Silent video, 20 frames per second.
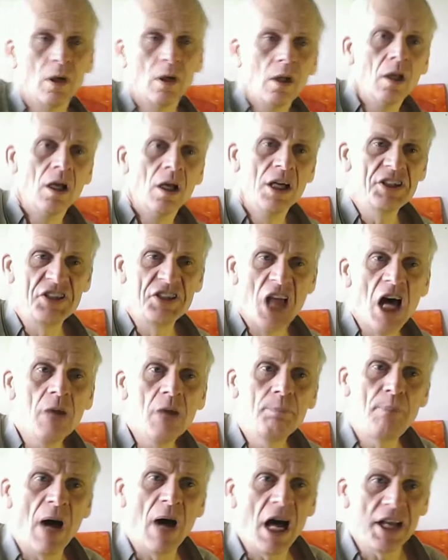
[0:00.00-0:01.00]
It's
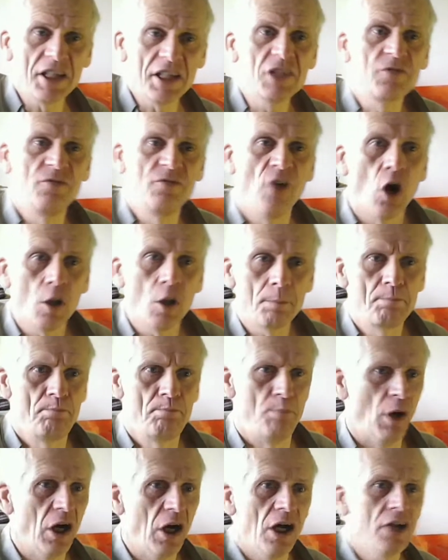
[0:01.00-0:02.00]
nobody's fault
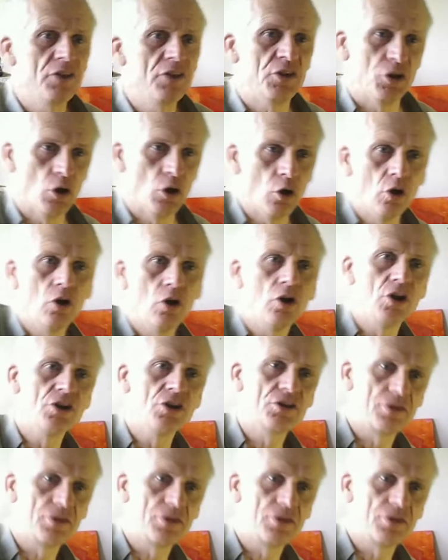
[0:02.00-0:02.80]
but yours.